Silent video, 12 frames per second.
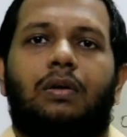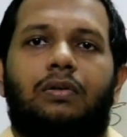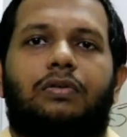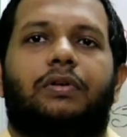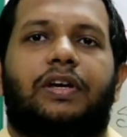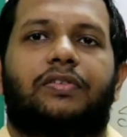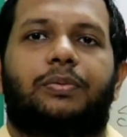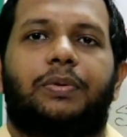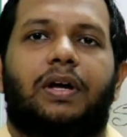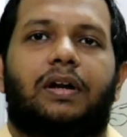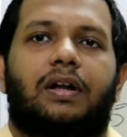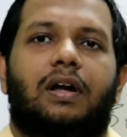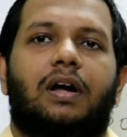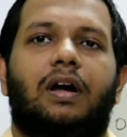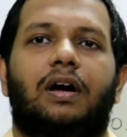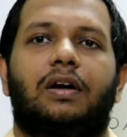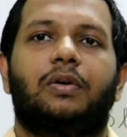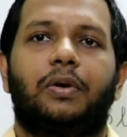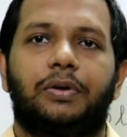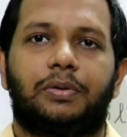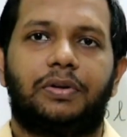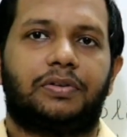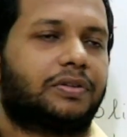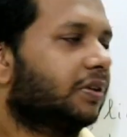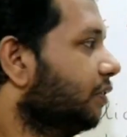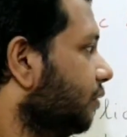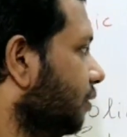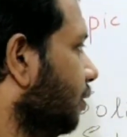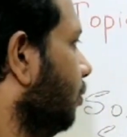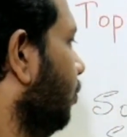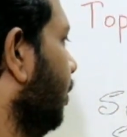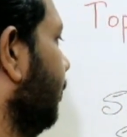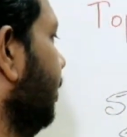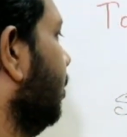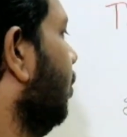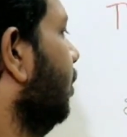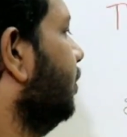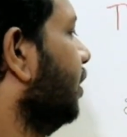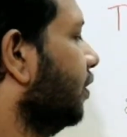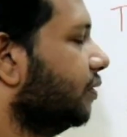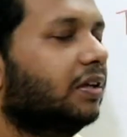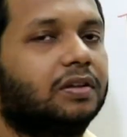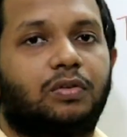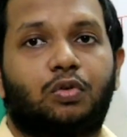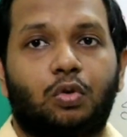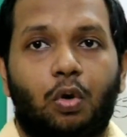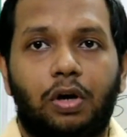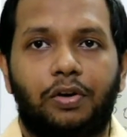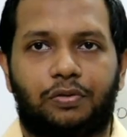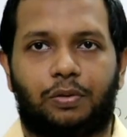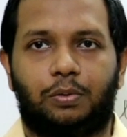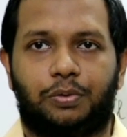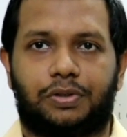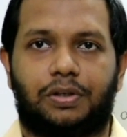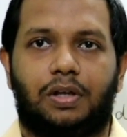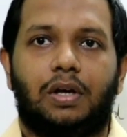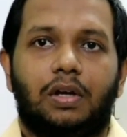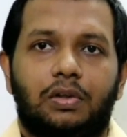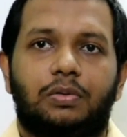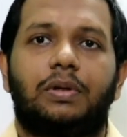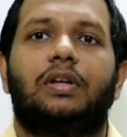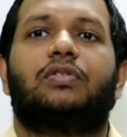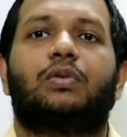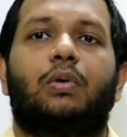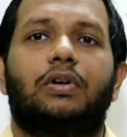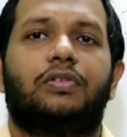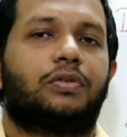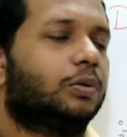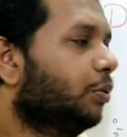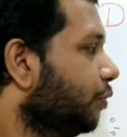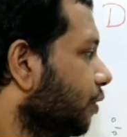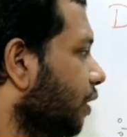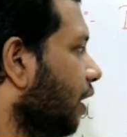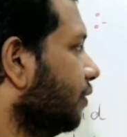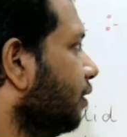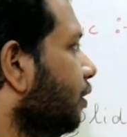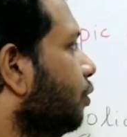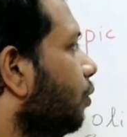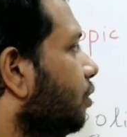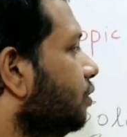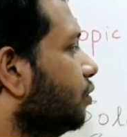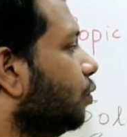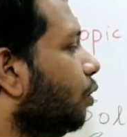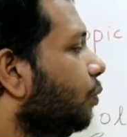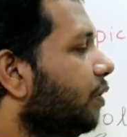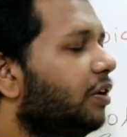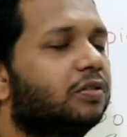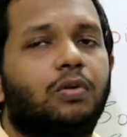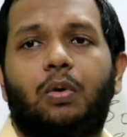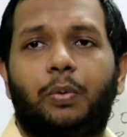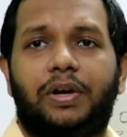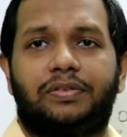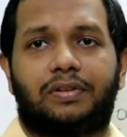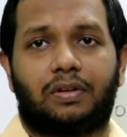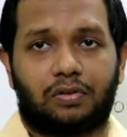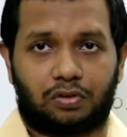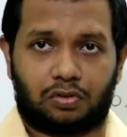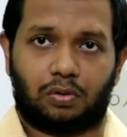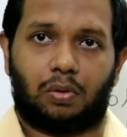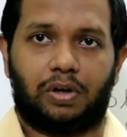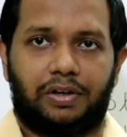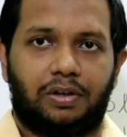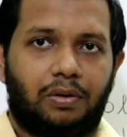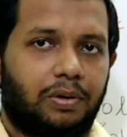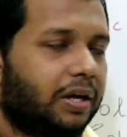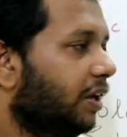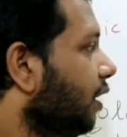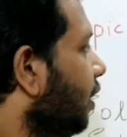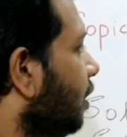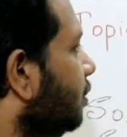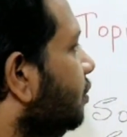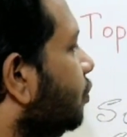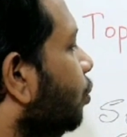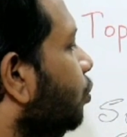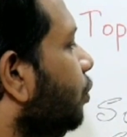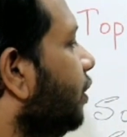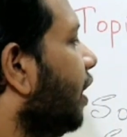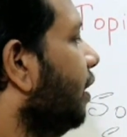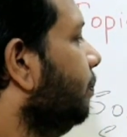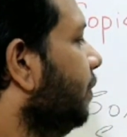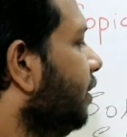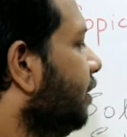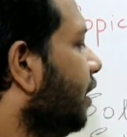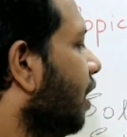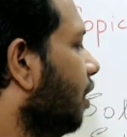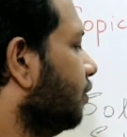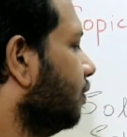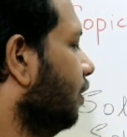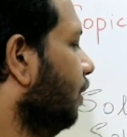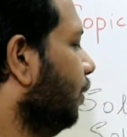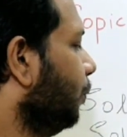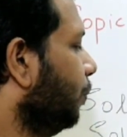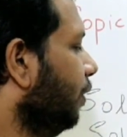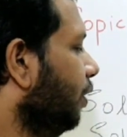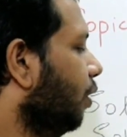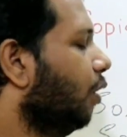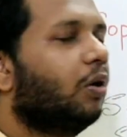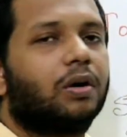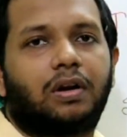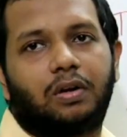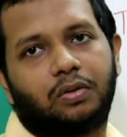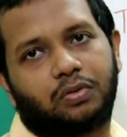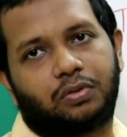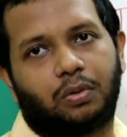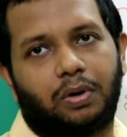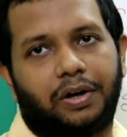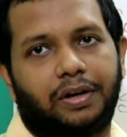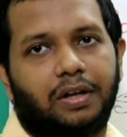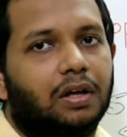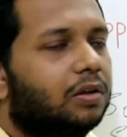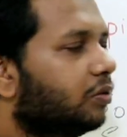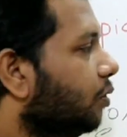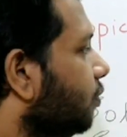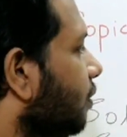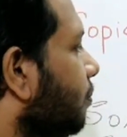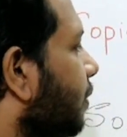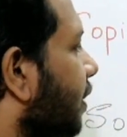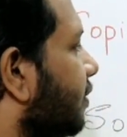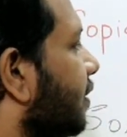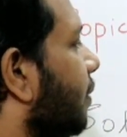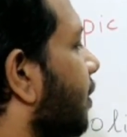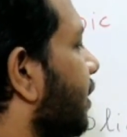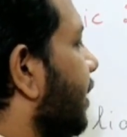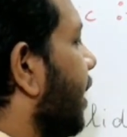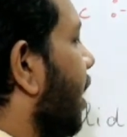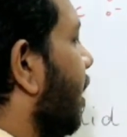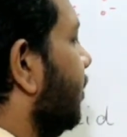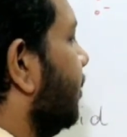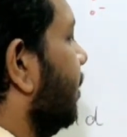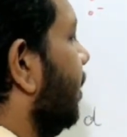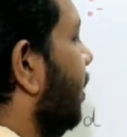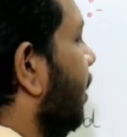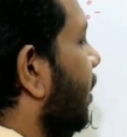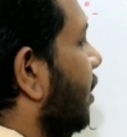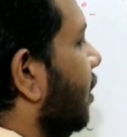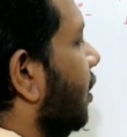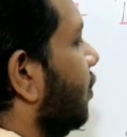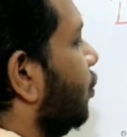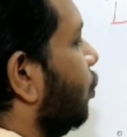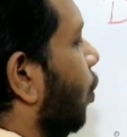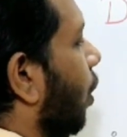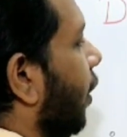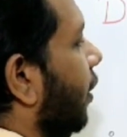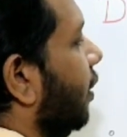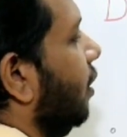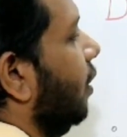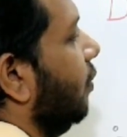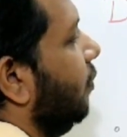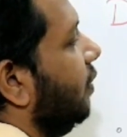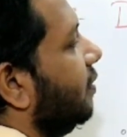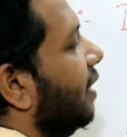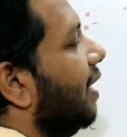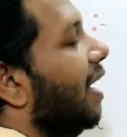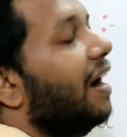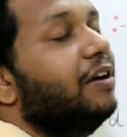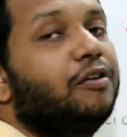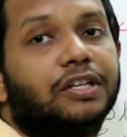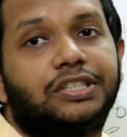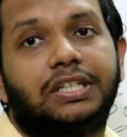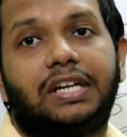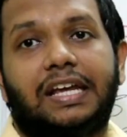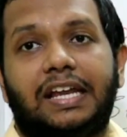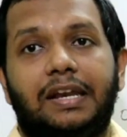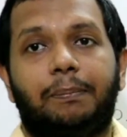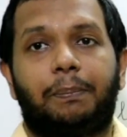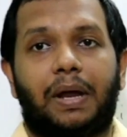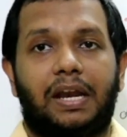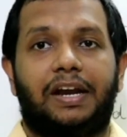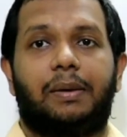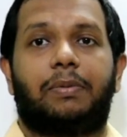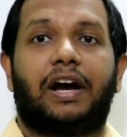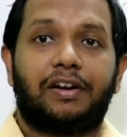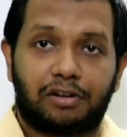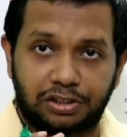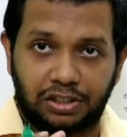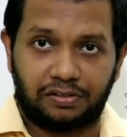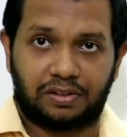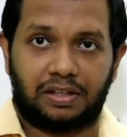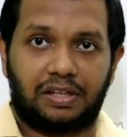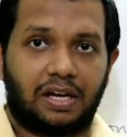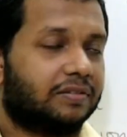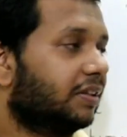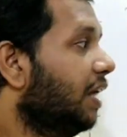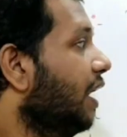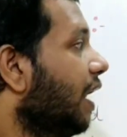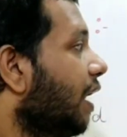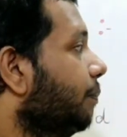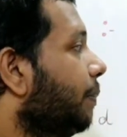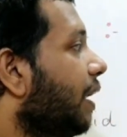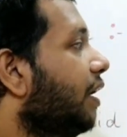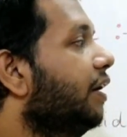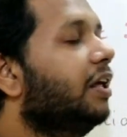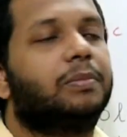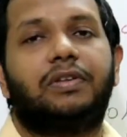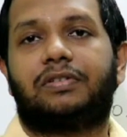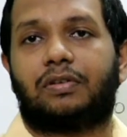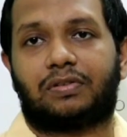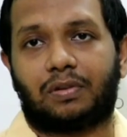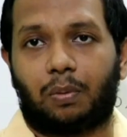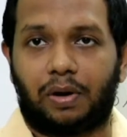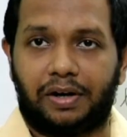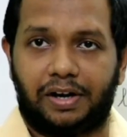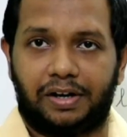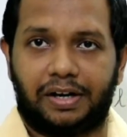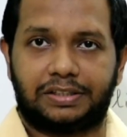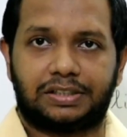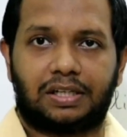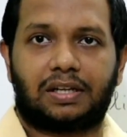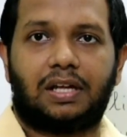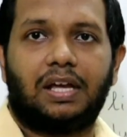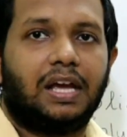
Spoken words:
So next we are going to discuss what we call it as the solid solution. So in a solid solution, as I told, the solvent is always solid. Okay, the solute can be gas, liquid or solid. So simple example, gas in solid, we say hydrogen in palladium. Hydrogen is a gas and palladium is solid in nature.